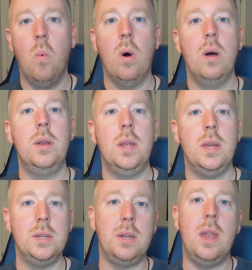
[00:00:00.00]

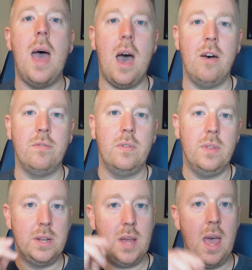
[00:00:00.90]
One is
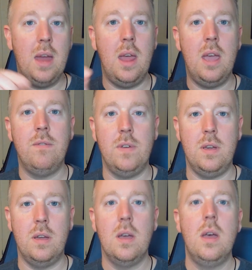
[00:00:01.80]
NAV, that's
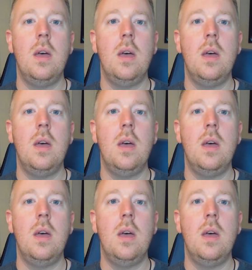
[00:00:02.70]
NAV.